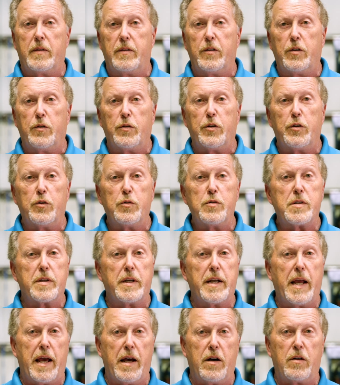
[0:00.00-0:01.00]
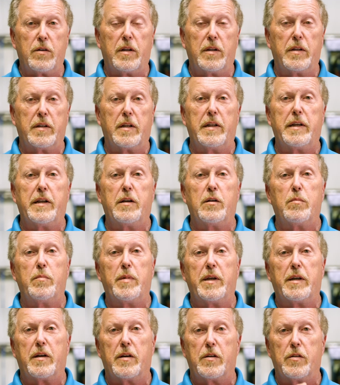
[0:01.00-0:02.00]
you use an alkaline cleaner
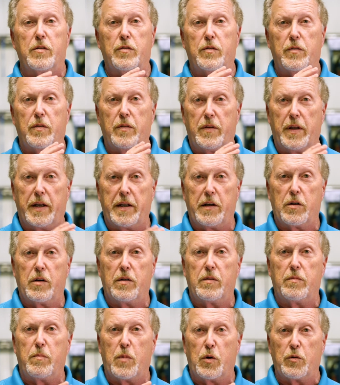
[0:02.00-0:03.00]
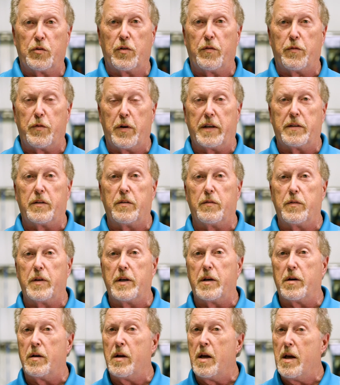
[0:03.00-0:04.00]
because they are most effective
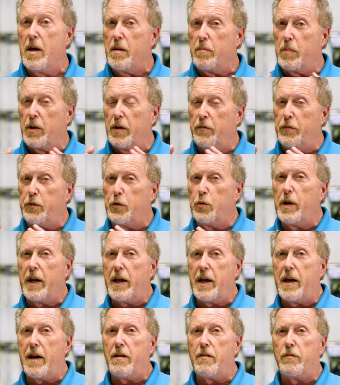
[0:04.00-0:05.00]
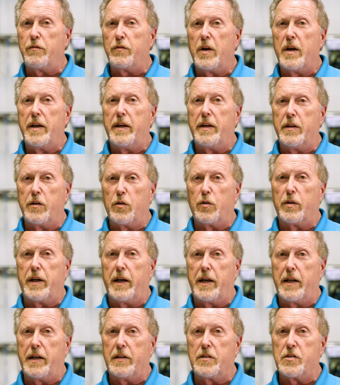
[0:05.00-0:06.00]
there. But if you have
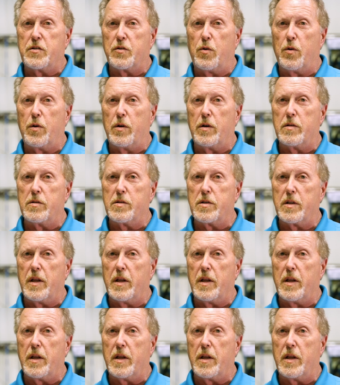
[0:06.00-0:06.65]
inorganic soils